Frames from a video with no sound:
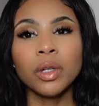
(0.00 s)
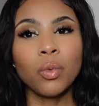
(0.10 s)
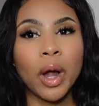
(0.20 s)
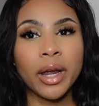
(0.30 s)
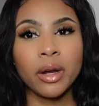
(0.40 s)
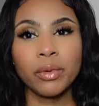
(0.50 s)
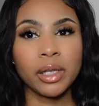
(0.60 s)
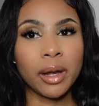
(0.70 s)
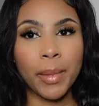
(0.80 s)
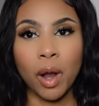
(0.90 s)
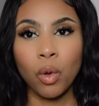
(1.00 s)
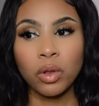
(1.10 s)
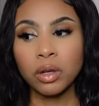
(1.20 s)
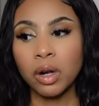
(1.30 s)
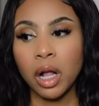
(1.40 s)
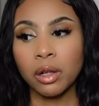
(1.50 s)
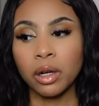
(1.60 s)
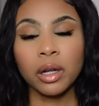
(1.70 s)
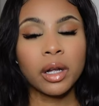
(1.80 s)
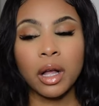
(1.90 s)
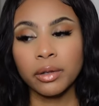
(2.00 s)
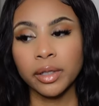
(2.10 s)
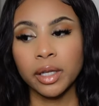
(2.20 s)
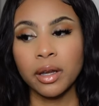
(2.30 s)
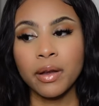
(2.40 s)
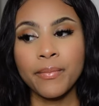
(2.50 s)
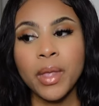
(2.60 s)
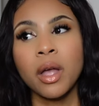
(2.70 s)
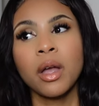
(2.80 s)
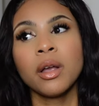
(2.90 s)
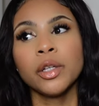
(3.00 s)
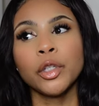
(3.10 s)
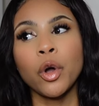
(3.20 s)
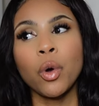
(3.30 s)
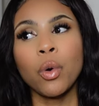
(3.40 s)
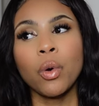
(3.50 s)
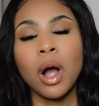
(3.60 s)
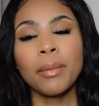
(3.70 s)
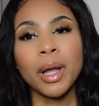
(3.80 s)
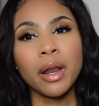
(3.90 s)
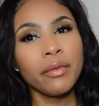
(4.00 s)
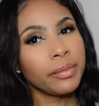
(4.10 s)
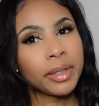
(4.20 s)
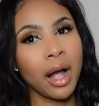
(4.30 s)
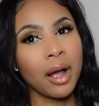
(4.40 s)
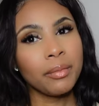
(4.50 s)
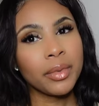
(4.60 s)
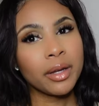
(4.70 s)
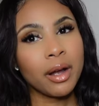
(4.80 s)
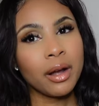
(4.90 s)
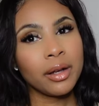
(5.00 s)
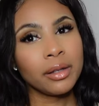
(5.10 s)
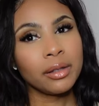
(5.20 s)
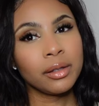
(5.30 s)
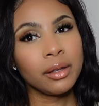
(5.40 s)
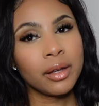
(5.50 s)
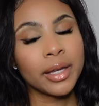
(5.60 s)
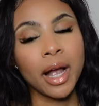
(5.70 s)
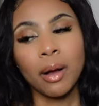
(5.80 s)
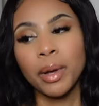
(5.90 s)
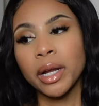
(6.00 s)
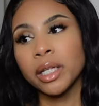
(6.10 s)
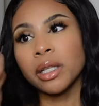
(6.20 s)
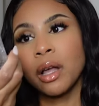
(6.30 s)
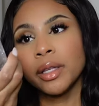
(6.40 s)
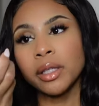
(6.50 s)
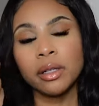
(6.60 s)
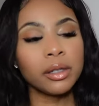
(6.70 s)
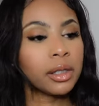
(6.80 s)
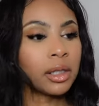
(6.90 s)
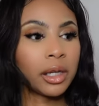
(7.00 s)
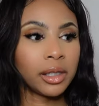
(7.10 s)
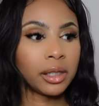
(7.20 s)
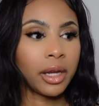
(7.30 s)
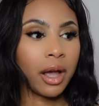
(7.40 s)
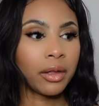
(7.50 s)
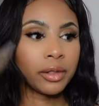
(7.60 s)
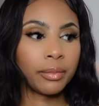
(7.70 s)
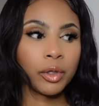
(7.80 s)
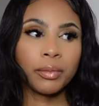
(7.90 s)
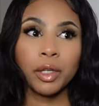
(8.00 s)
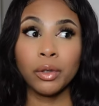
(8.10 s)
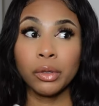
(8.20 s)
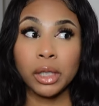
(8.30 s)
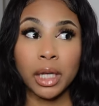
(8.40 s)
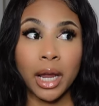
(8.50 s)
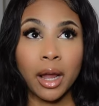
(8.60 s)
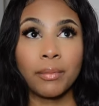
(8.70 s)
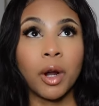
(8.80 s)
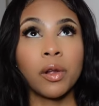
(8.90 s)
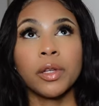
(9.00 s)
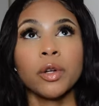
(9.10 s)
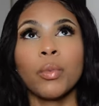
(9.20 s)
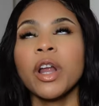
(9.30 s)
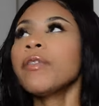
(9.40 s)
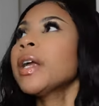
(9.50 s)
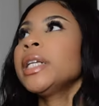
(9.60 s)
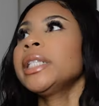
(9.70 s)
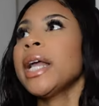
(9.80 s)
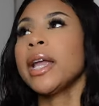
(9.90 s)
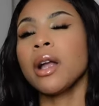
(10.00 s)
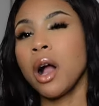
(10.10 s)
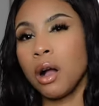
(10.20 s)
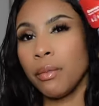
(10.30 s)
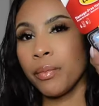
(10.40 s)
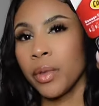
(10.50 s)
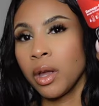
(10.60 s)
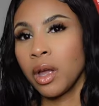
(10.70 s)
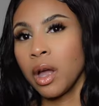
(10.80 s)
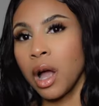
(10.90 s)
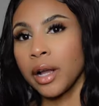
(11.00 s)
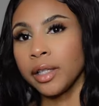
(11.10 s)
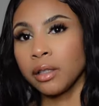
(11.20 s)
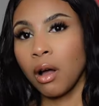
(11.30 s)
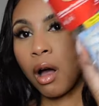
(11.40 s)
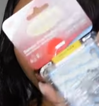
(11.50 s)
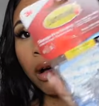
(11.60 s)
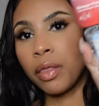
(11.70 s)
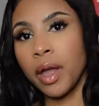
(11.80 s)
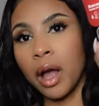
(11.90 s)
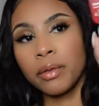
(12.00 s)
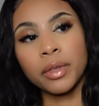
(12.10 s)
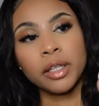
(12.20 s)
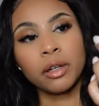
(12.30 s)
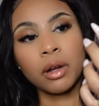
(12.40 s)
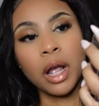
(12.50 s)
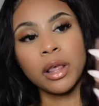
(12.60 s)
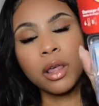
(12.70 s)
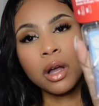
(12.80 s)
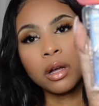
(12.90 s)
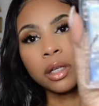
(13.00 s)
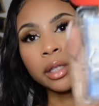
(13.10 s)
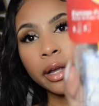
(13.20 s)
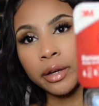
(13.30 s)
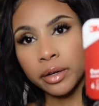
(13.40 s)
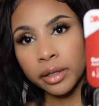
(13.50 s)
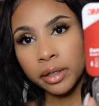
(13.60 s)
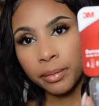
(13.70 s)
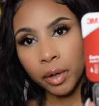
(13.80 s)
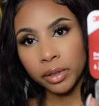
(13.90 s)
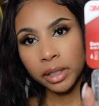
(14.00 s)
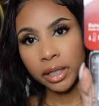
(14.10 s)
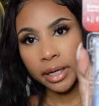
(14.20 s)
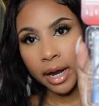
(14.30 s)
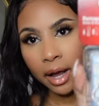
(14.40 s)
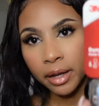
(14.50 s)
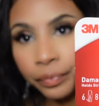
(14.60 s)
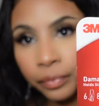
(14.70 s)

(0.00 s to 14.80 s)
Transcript: and white. It was like my whole little color scheme. So I'm kind of upset because, yeah, but I just got these hooks because, yeah, they're supposed to be used to hang up garland or whatever I need to hang up. I saw that these are kind of the hooks that you're supposed to get.